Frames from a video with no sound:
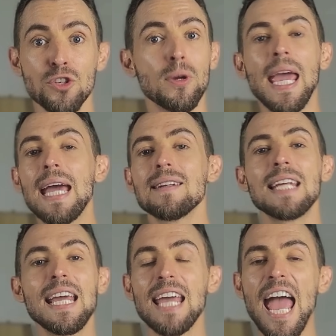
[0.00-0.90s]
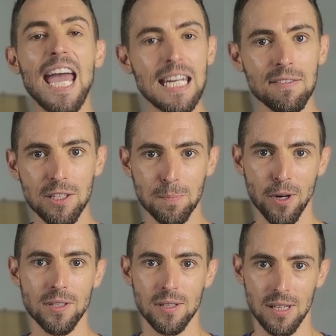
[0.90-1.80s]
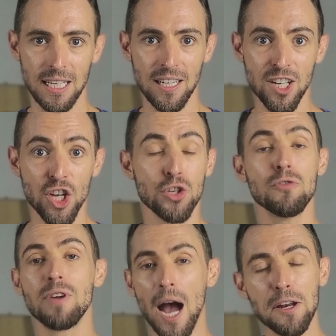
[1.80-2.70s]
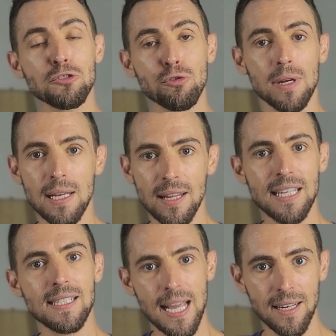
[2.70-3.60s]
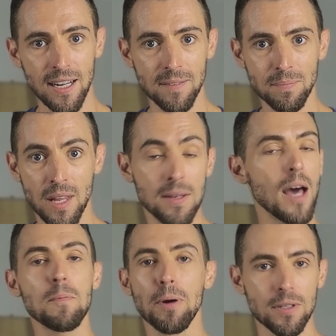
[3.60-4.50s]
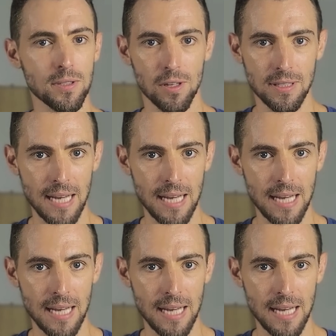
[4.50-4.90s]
You can't take any of this personally. You've got to treat it like data, not a personal